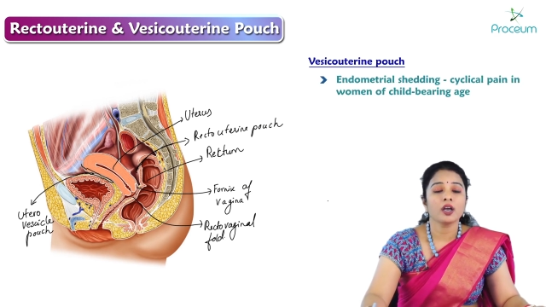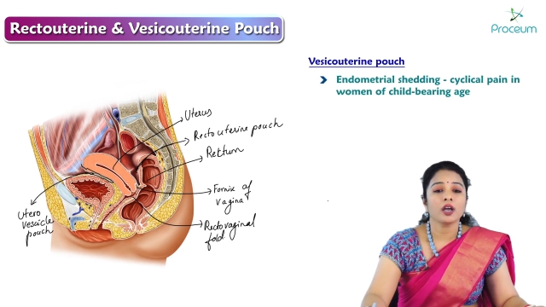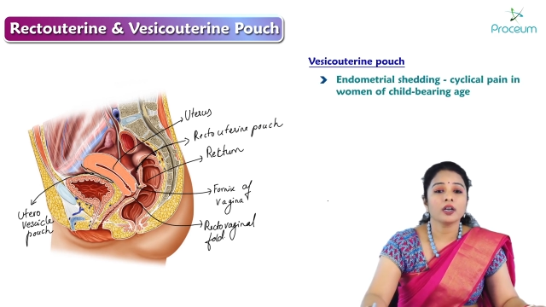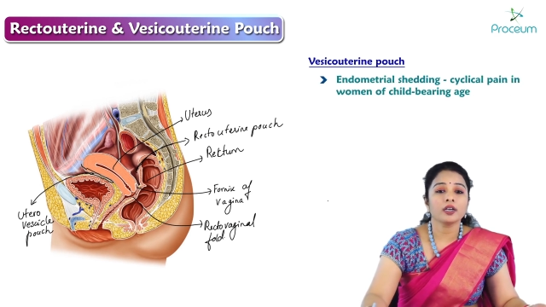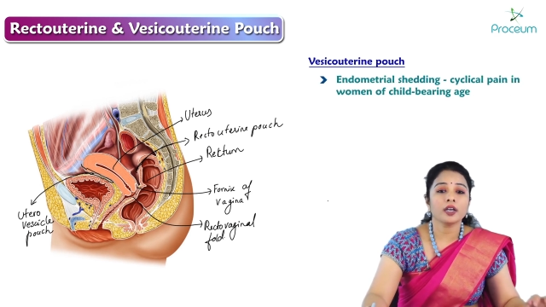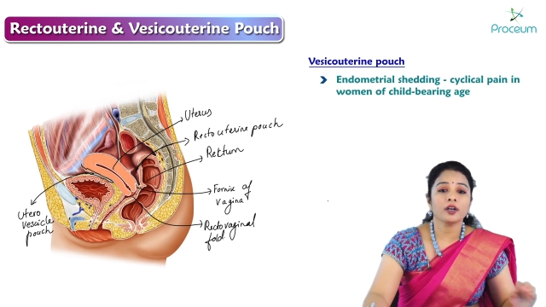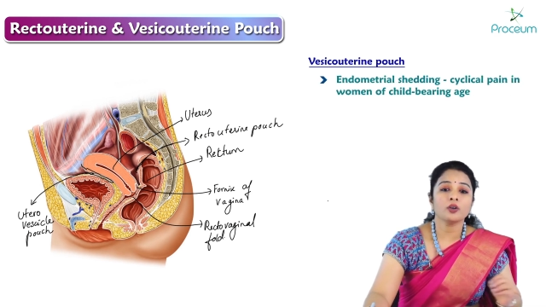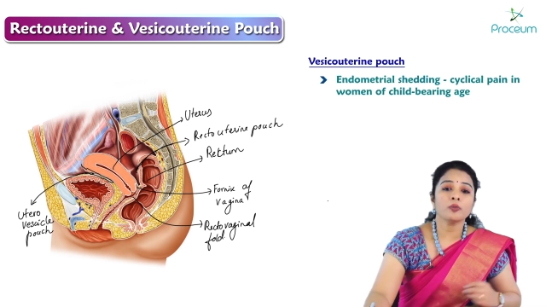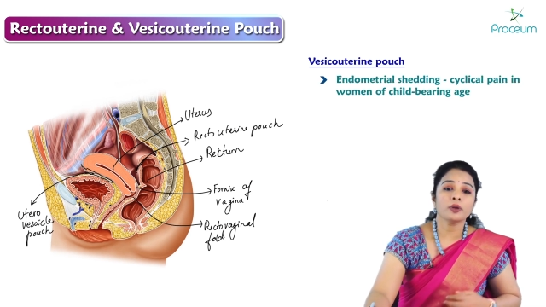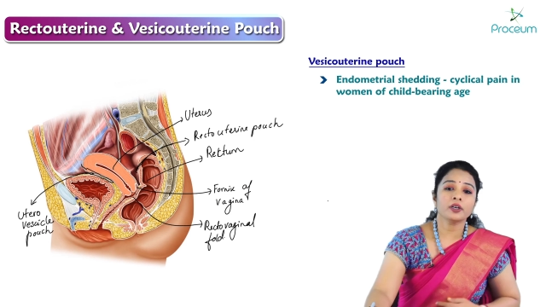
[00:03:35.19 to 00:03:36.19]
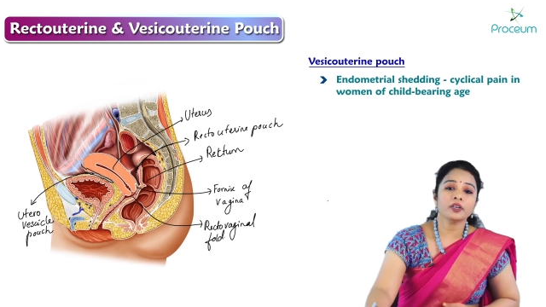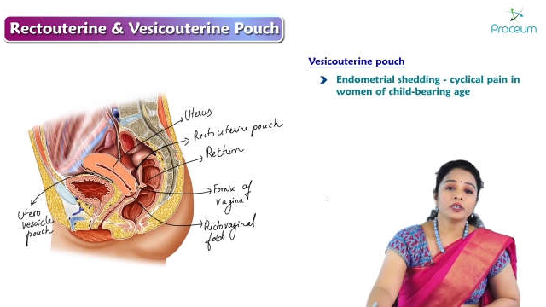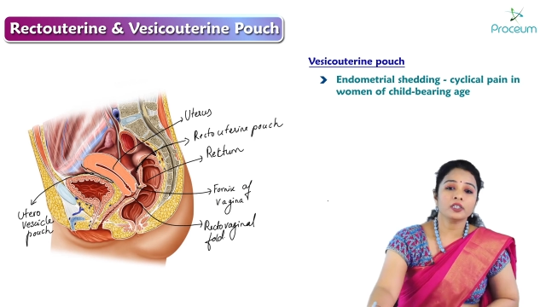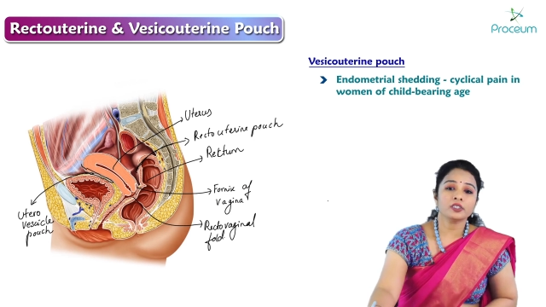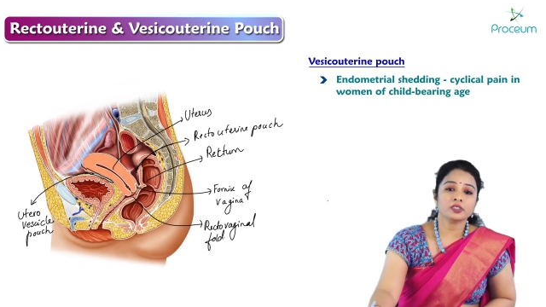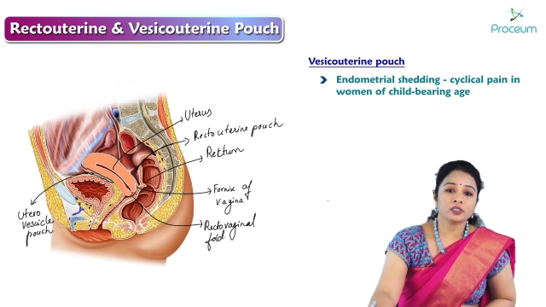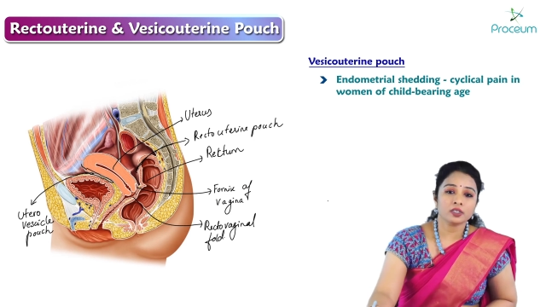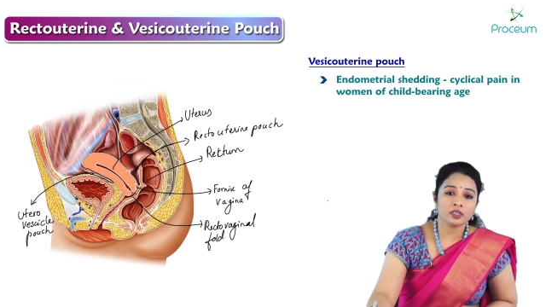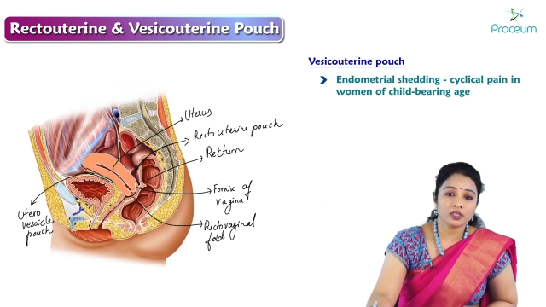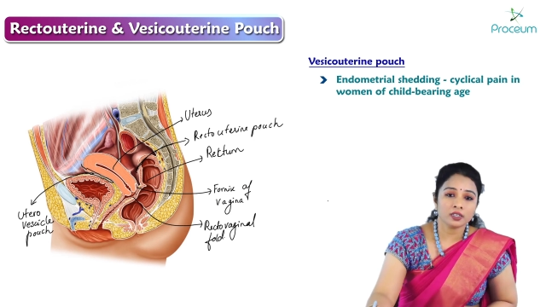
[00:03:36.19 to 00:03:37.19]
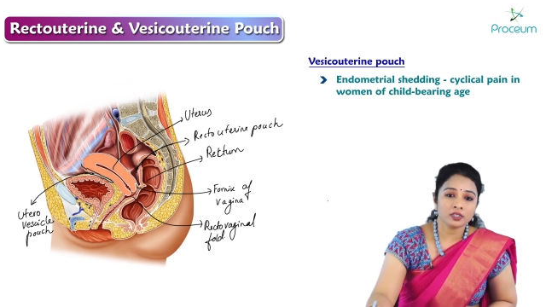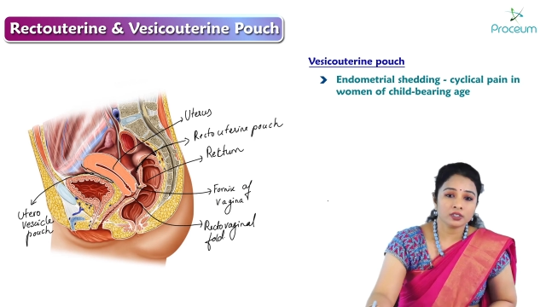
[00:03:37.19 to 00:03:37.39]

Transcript: And endometrial uh,